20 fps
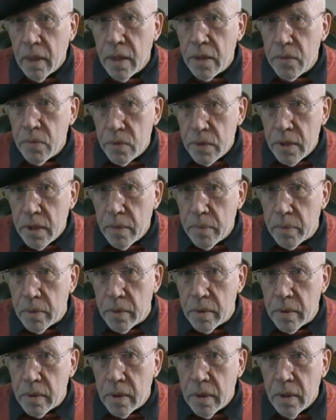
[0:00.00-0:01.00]
That's what's
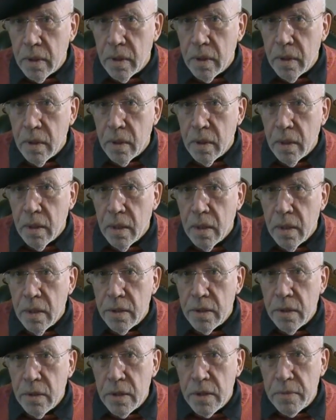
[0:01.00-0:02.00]
happened.
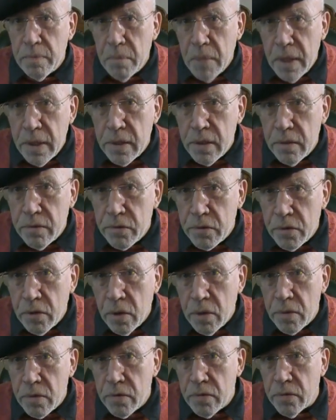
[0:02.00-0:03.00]
So this massive
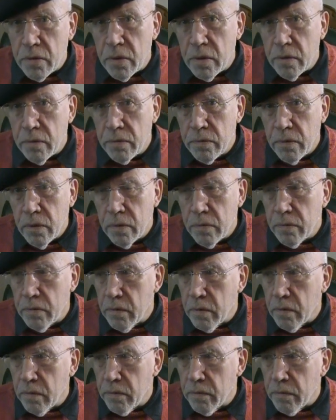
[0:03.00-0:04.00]
transfer
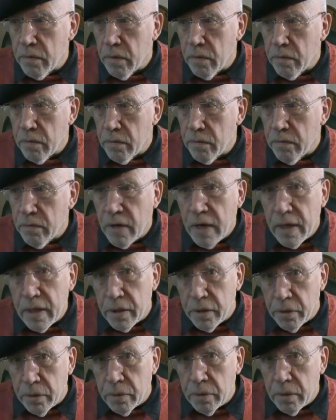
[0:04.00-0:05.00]
of
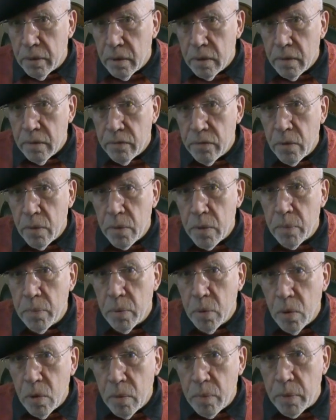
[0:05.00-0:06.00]
value from the
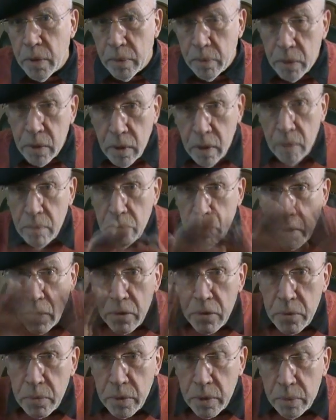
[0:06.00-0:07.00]
poor people, like
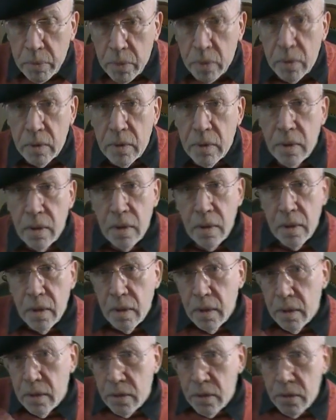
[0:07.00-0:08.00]
most people,
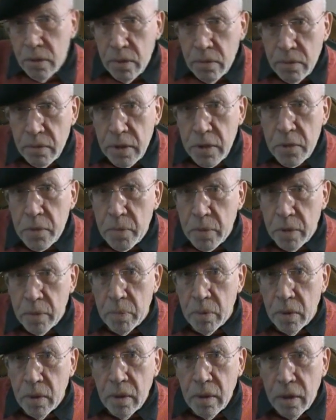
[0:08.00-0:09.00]
to the rich
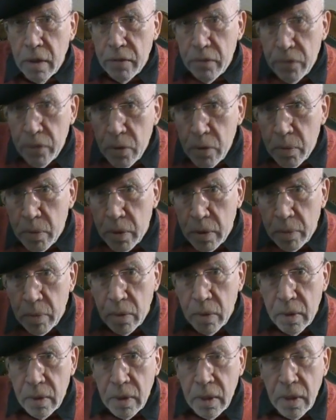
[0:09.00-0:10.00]
people, like few
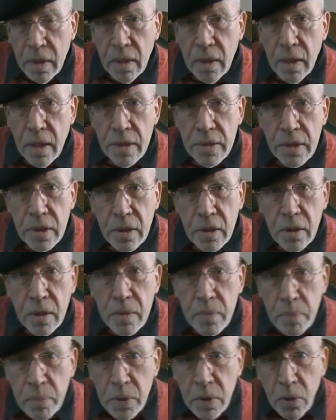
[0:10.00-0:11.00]
people, has
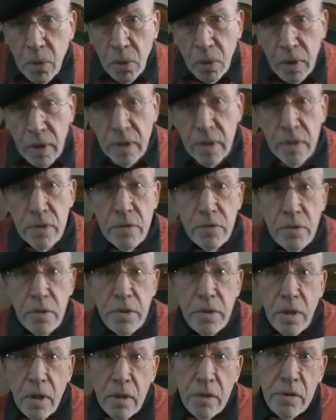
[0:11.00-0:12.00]
occurred purely as a
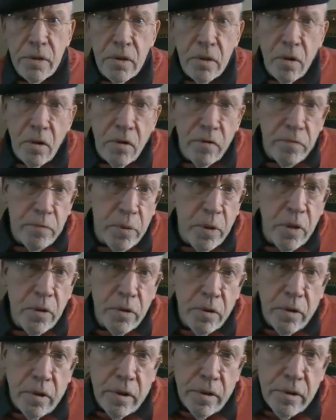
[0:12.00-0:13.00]
result of
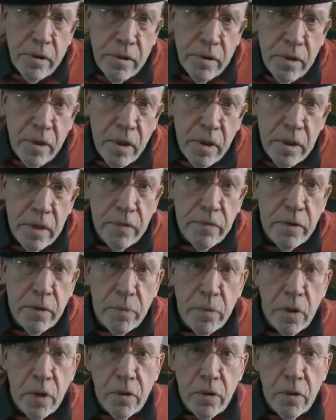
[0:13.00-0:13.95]
progress, scientific